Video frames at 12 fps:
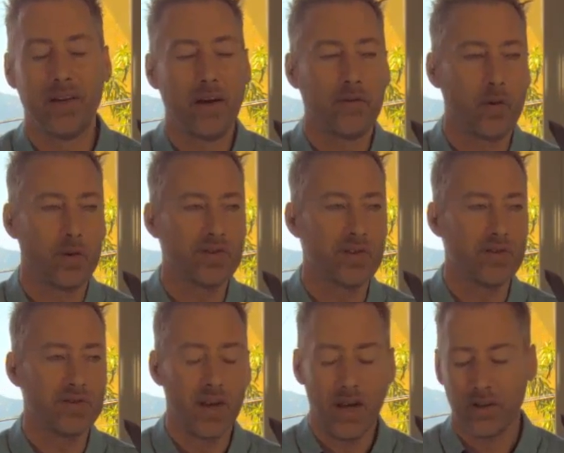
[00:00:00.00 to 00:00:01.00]
And then of course
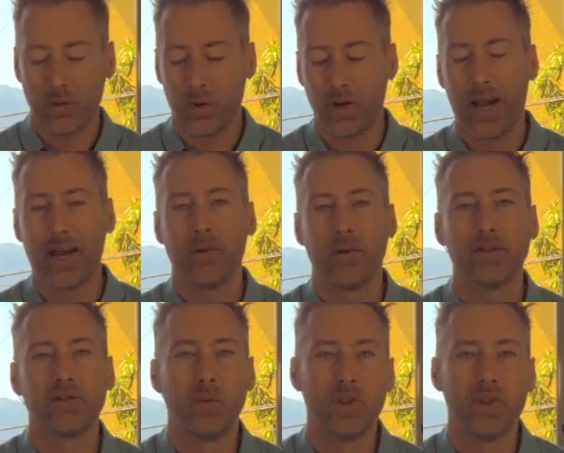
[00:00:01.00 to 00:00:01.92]
there's the word agorist,